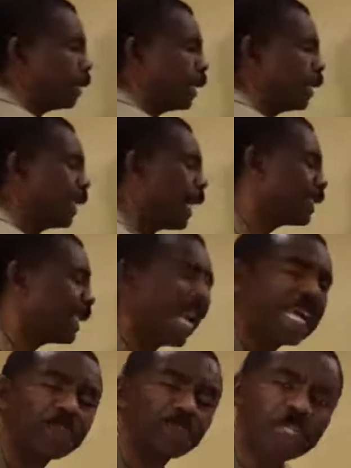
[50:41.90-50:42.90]
then that's
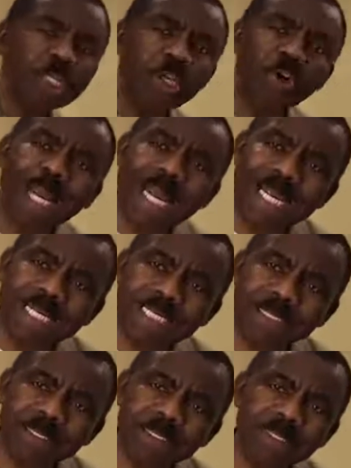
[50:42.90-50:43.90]
actually your
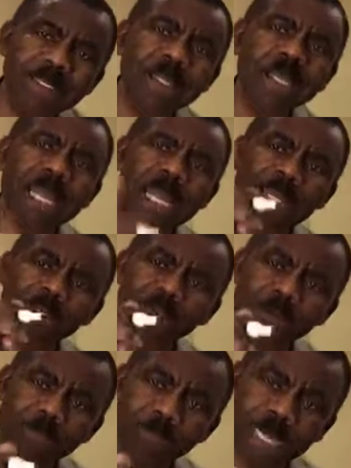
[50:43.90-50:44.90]
height, and
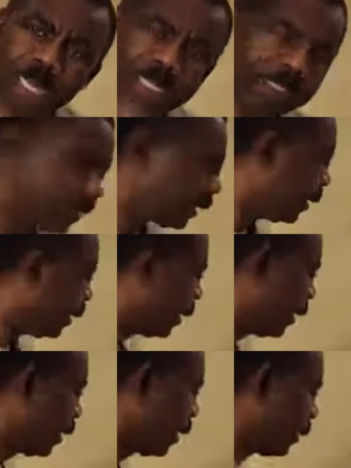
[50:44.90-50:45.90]
your base
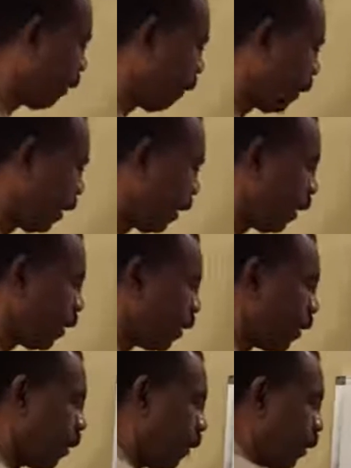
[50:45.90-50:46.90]
is from
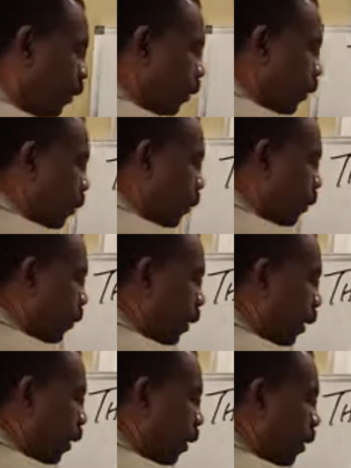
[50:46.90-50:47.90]
here to
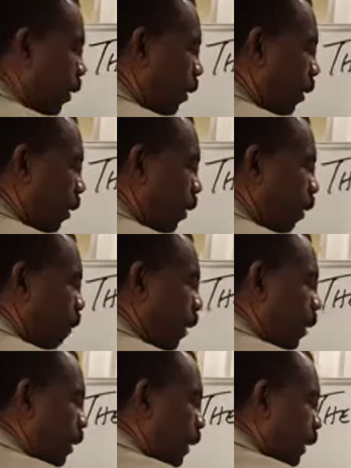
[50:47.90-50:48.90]
here,
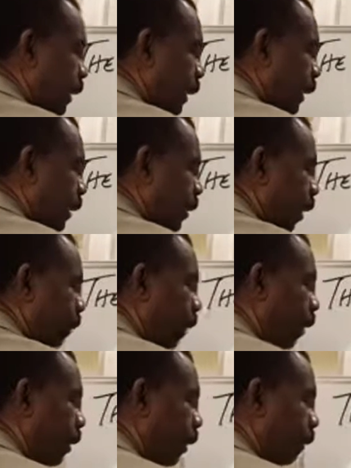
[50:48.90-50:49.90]
because this is not
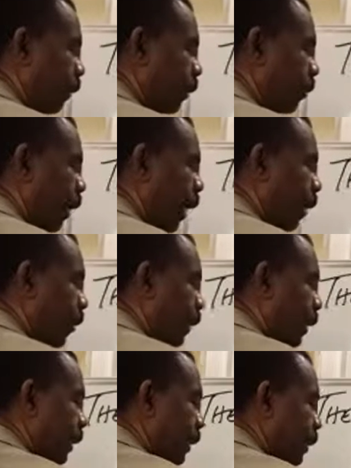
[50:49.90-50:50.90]
part of your triangle.
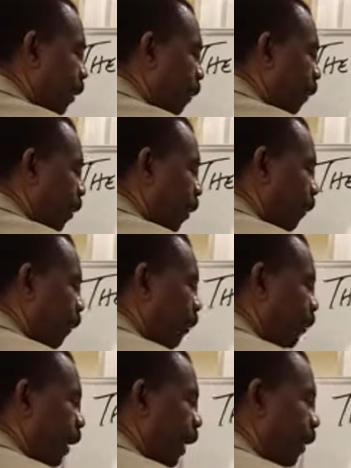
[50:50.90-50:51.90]
This is not part of your
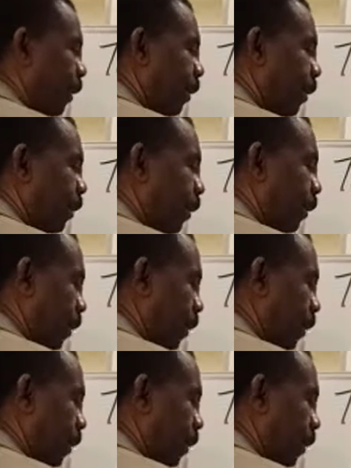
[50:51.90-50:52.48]
triangle.